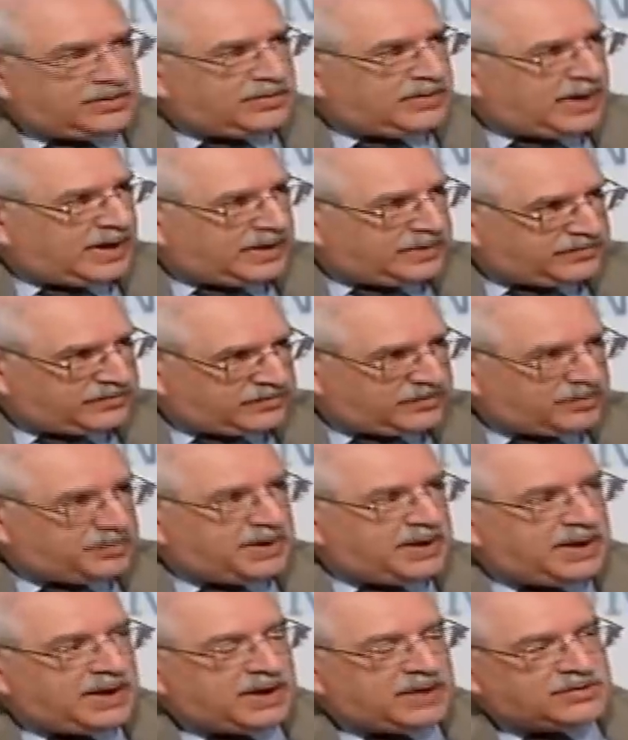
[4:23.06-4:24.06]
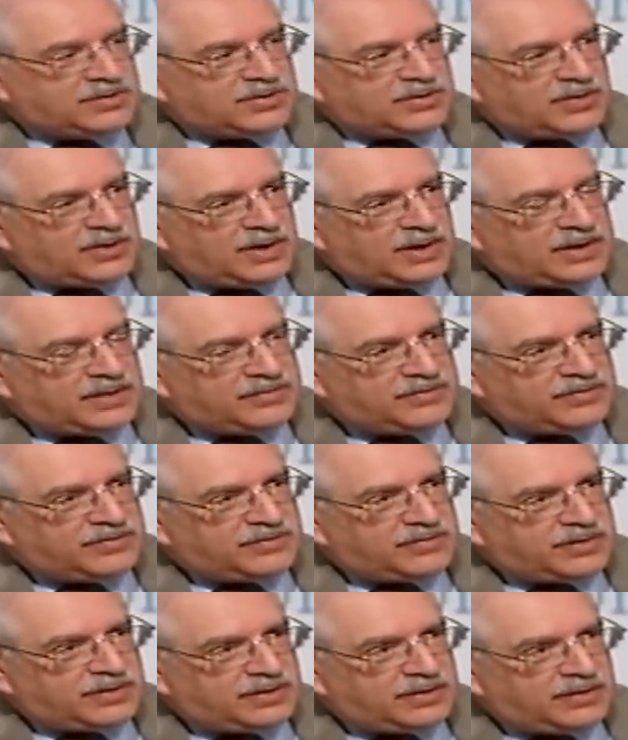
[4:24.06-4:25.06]
neurologist, a pediatric
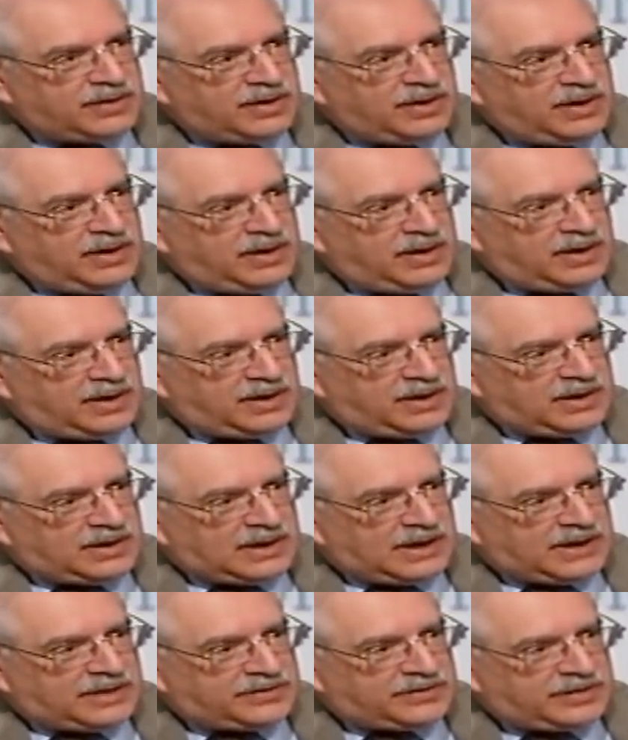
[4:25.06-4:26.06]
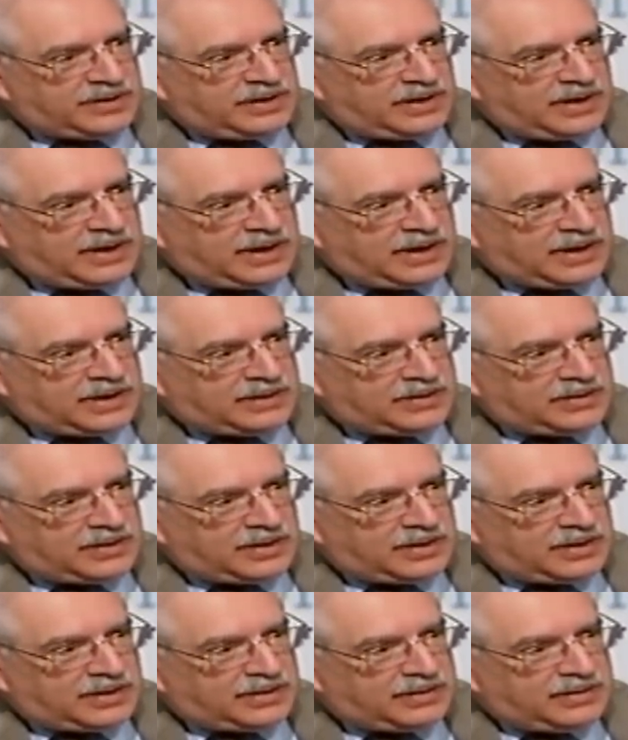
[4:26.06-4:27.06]
neurologist in, in Atlanta, and
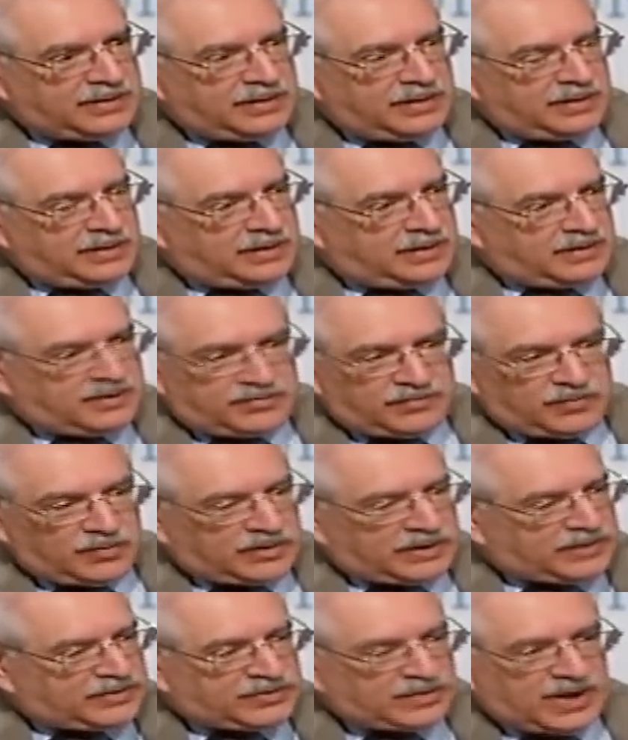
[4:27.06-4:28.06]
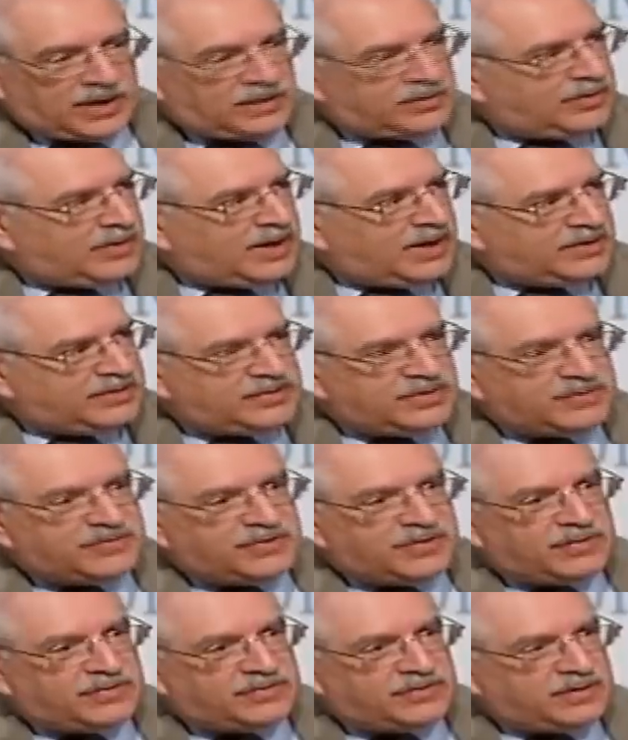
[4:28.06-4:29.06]
uh, at, we're at Child Neurology
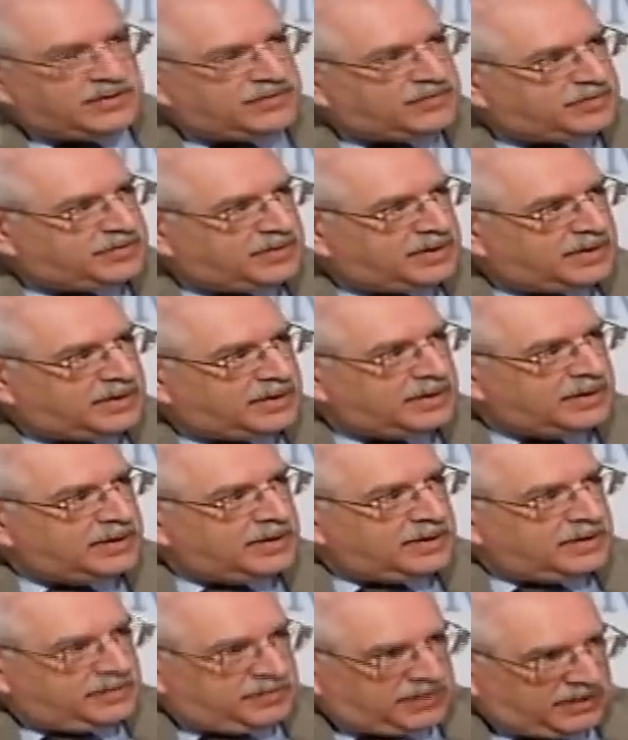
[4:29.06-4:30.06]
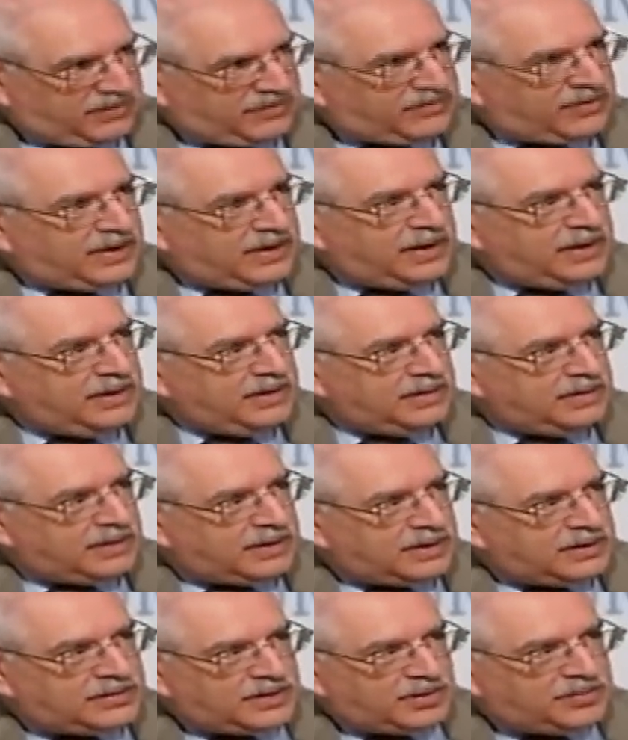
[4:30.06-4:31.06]
Associates PC, uh,
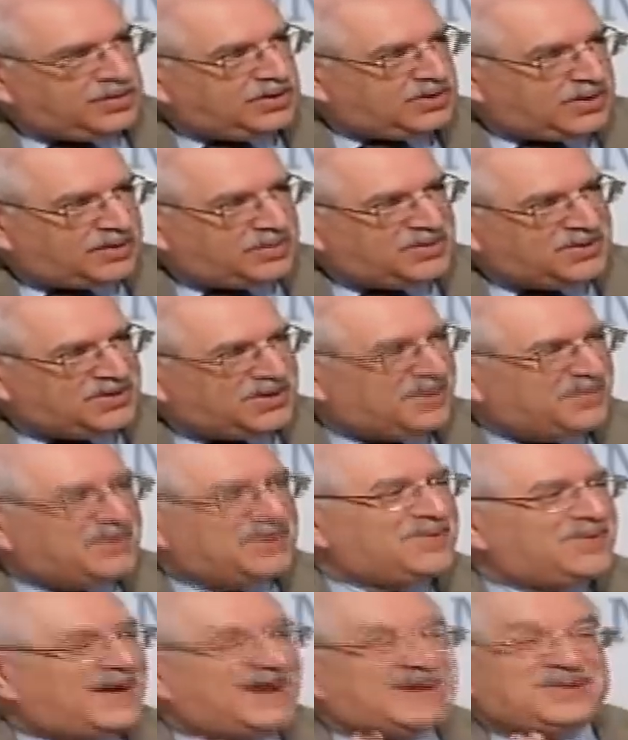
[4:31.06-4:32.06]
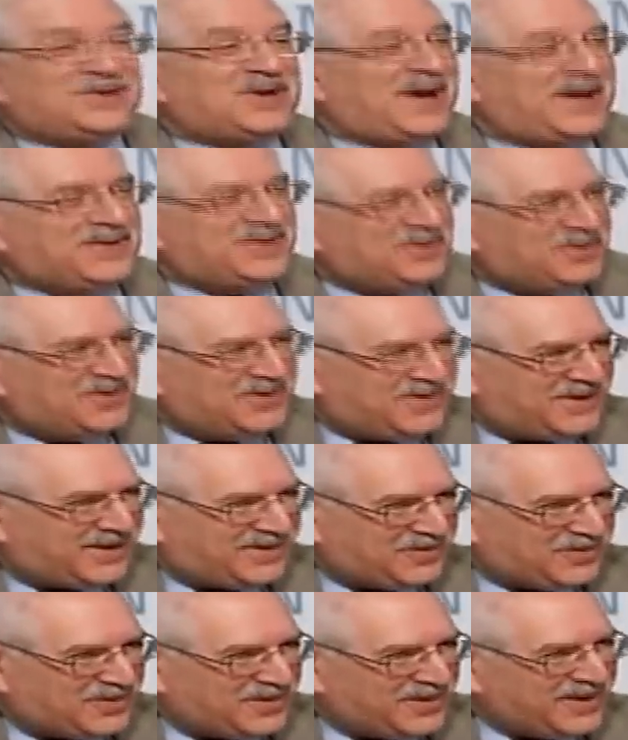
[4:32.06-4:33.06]
uh
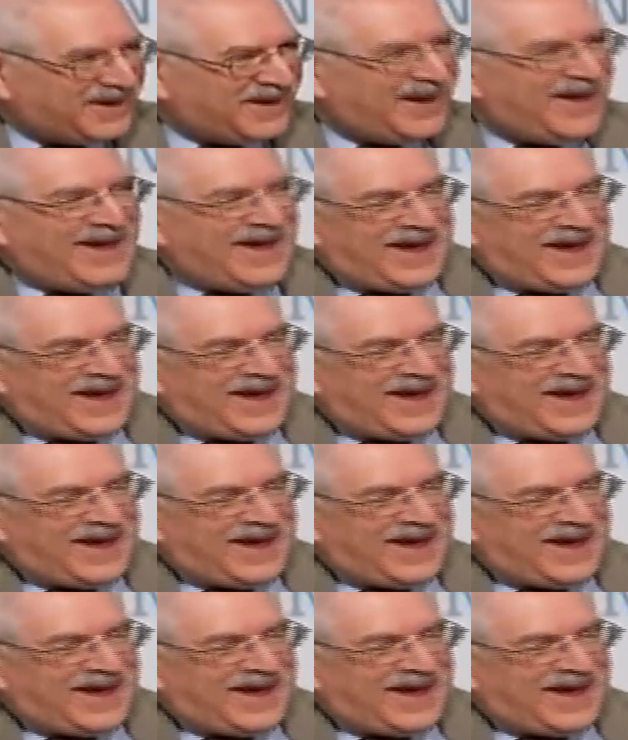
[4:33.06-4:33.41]
www.childneuro.org.